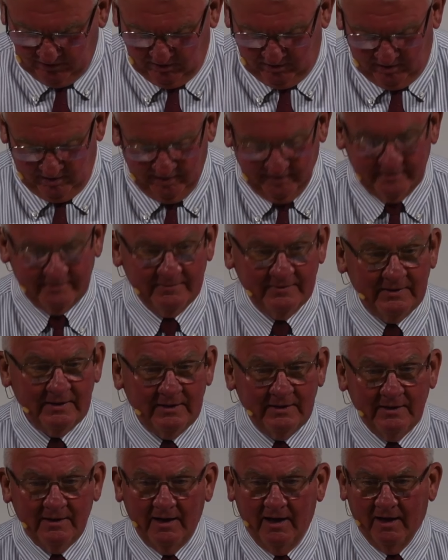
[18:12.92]
on
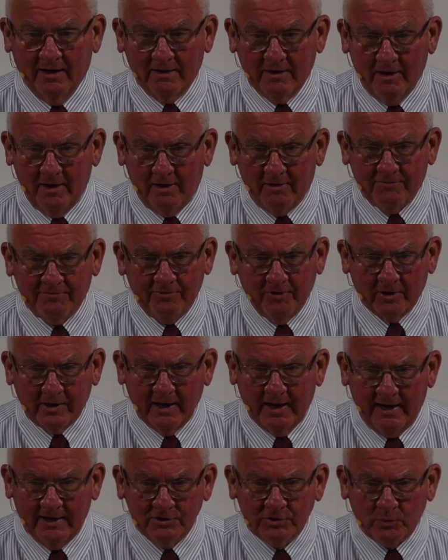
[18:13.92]
a love for
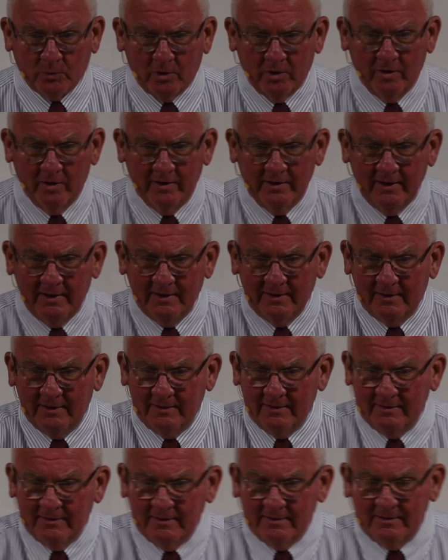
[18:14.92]
God's Word.
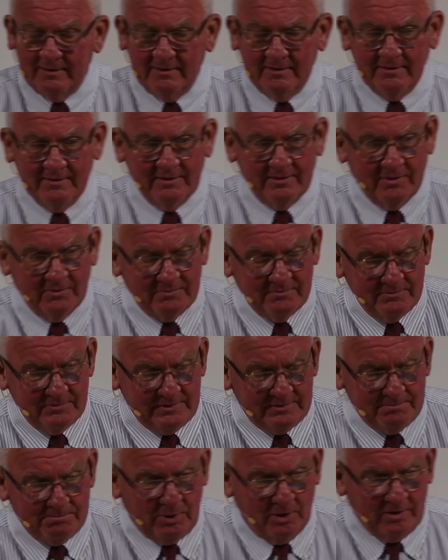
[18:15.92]
The,
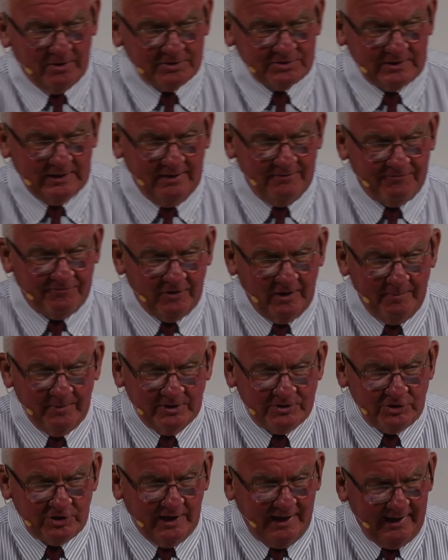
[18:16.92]
Paul said, From
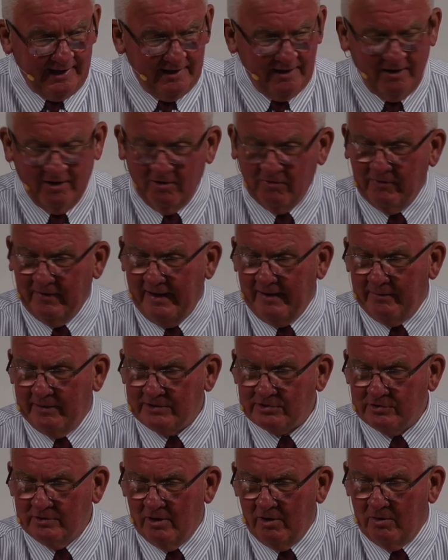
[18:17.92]
a child thou
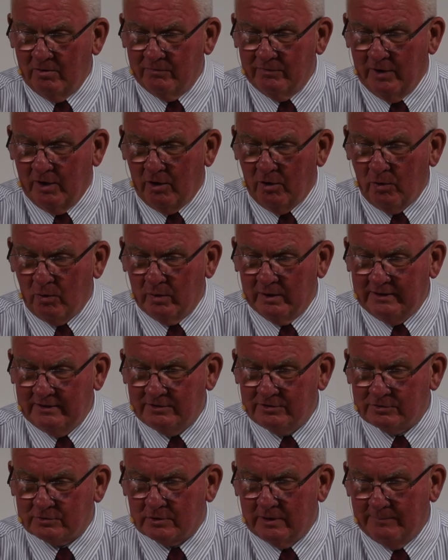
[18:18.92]
hast known the
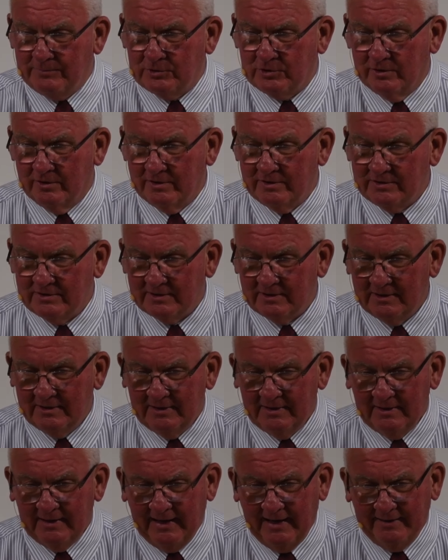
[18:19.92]
Holy Scriptures.
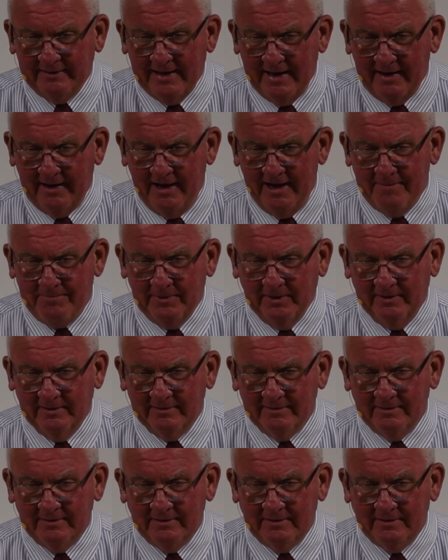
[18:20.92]
How'd that happen?